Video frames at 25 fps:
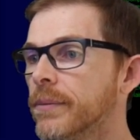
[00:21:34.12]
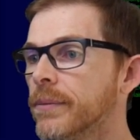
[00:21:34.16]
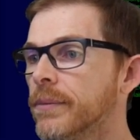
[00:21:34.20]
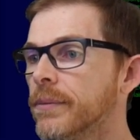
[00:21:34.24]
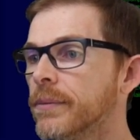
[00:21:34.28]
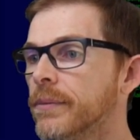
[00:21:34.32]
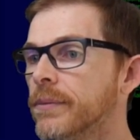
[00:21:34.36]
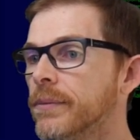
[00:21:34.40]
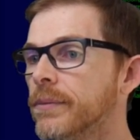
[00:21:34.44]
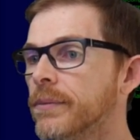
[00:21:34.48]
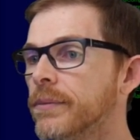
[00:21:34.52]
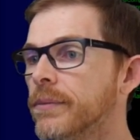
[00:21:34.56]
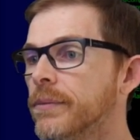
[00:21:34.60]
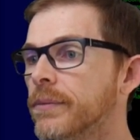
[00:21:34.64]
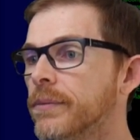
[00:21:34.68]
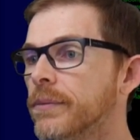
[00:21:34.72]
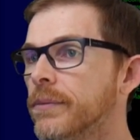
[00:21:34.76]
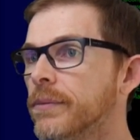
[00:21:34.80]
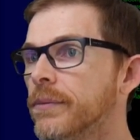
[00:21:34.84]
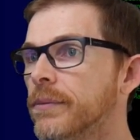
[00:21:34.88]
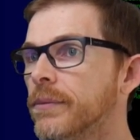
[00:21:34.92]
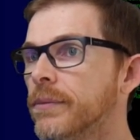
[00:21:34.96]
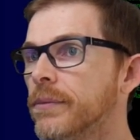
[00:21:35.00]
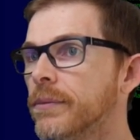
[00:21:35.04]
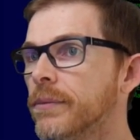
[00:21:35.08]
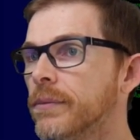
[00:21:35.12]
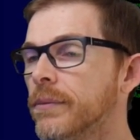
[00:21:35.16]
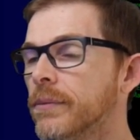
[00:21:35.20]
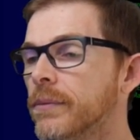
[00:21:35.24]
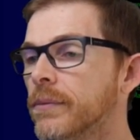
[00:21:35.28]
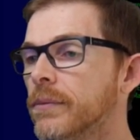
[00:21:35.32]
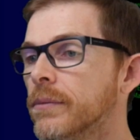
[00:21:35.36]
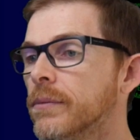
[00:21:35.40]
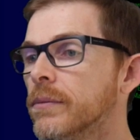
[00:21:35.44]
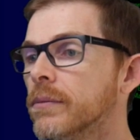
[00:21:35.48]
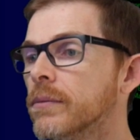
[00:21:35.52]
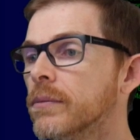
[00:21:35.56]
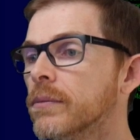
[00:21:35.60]

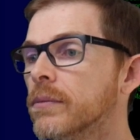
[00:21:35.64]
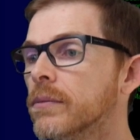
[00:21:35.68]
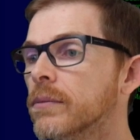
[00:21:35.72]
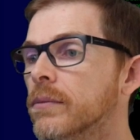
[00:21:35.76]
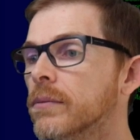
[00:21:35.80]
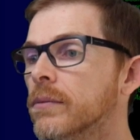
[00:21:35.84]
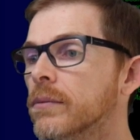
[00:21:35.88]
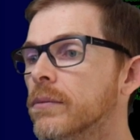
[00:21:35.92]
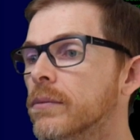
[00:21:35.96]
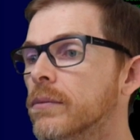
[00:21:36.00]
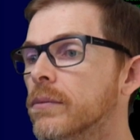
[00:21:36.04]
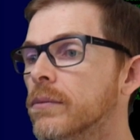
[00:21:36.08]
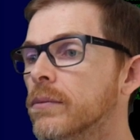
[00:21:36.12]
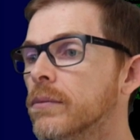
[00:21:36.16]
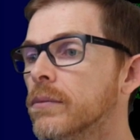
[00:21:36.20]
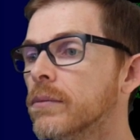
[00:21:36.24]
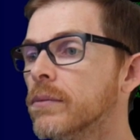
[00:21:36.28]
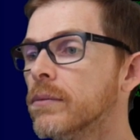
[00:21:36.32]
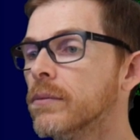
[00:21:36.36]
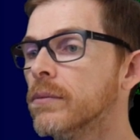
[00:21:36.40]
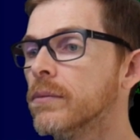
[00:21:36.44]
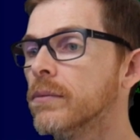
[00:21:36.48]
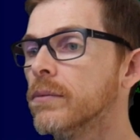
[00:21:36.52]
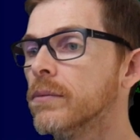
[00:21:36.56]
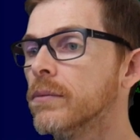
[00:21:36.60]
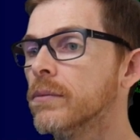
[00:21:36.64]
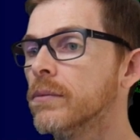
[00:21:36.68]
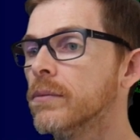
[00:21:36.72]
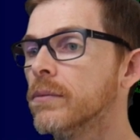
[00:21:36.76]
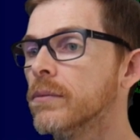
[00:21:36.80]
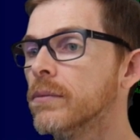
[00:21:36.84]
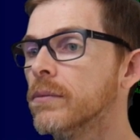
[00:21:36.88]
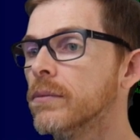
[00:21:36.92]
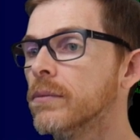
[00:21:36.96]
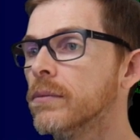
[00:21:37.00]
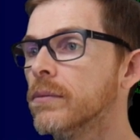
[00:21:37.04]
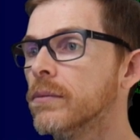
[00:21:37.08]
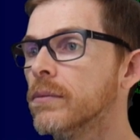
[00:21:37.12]

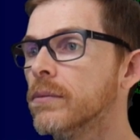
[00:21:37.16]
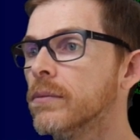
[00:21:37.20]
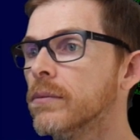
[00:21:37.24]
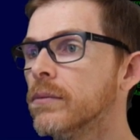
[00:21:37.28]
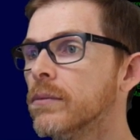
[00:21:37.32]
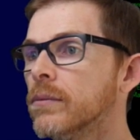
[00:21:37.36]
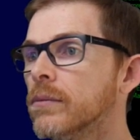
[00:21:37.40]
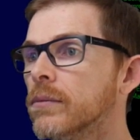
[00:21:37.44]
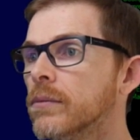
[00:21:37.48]
Nothing is said.